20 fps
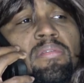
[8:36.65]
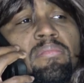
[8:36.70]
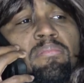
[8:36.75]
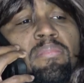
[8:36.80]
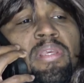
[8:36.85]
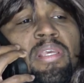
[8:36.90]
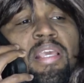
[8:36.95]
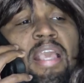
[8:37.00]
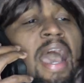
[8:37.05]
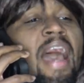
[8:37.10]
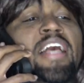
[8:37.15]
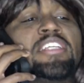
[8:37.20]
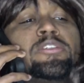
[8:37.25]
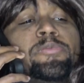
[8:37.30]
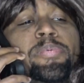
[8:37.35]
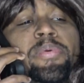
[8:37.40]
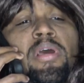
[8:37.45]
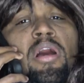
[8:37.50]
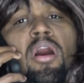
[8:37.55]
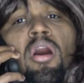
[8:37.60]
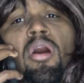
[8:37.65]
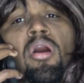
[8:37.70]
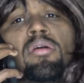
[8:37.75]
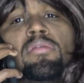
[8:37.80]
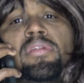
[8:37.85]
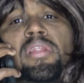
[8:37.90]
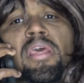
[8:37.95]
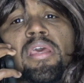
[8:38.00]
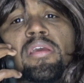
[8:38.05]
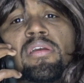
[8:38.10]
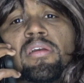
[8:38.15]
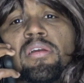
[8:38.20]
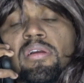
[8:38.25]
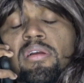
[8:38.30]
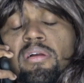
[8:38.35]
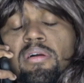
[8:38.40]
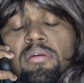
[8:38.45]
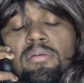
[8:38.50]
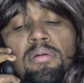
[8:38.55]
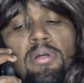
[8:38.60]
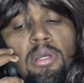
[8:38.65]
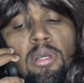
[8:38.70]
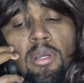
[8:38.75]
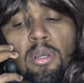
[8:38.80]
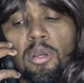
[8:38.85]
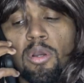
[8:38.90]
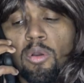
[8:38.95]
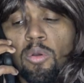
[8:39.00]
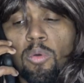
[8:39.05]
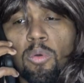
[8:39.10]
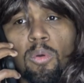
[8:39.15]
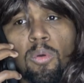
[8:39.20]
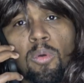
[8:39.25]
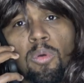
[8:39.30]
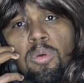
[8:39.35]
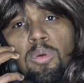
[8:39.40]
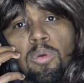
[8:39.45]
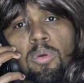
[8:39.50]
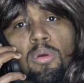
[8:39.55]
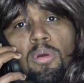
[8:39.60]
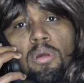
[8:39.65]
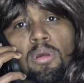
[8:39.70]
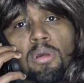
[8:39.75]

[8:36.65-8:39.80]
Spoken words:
Be gossiping all day, girl. Whew.